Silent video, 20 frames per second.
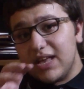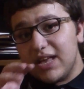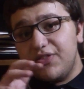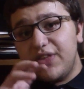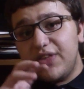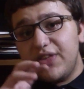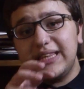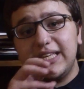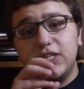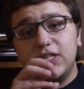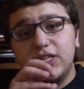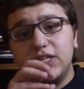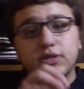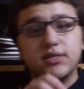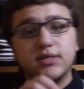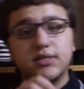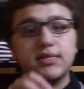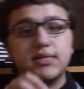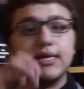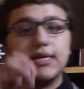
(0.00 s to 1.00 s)
that
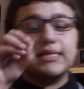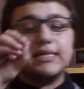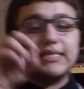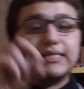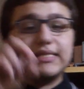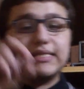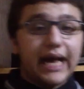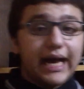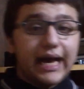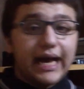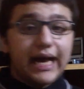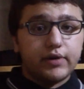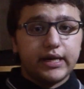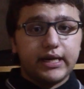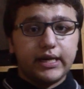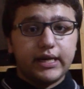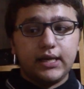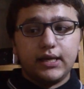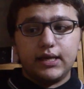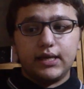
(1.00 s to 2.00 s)
teacher's
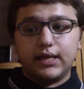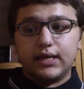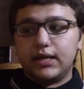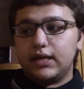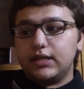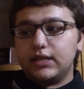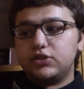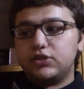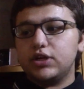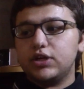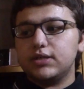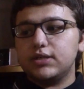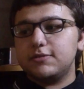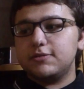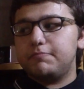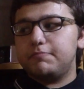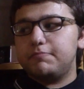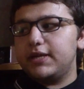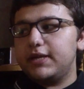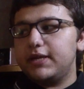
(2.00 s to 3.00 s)
salary is just
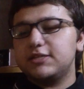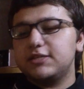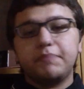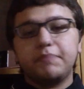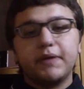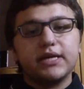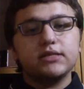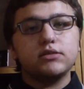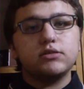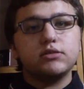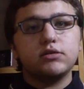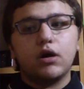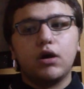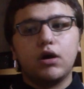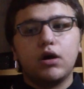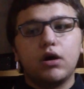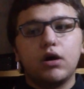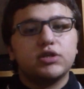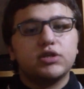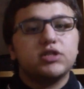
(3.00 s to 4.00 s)
being spent
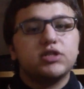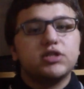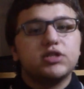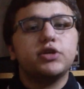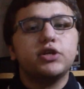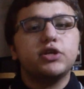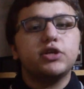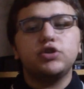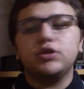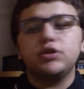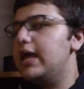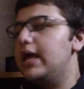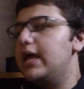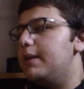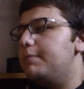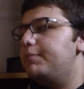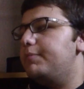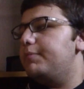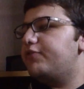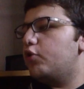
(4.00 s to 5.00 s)
on transportation
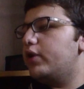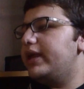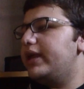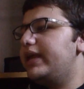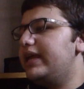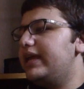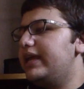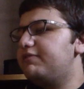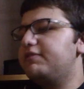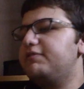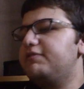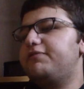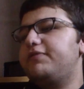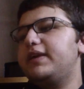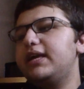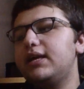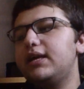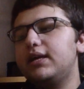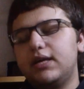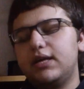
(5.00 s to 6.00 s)
before he
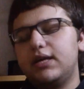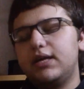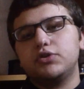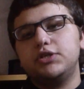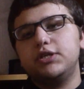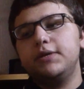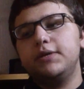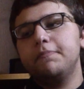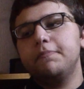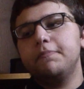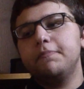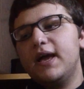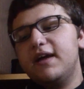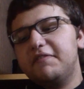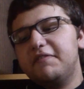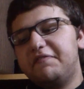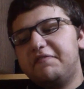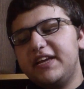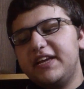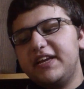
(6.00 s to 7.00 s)
or she
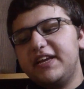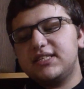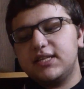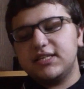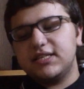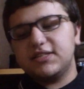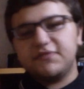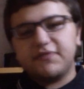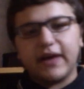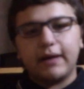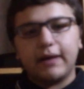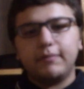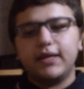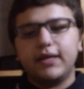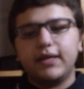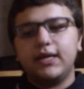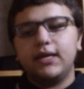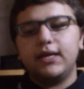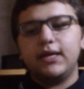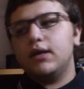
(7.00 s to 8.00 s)
feeds his
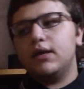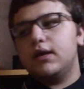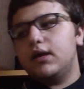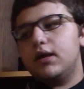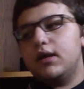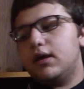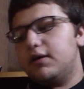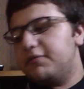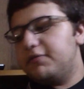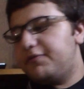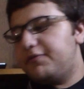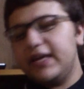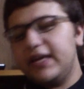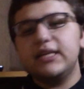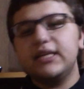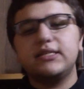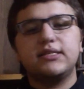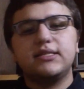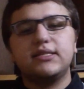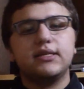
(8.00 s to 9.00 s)
family,
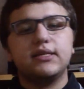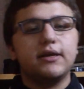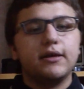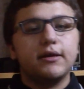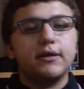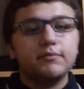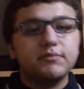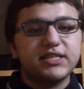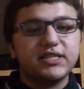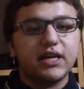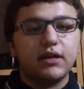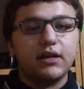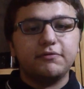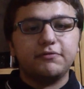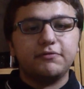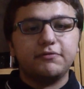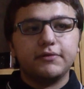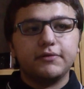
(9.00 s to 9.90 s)
feeds himself.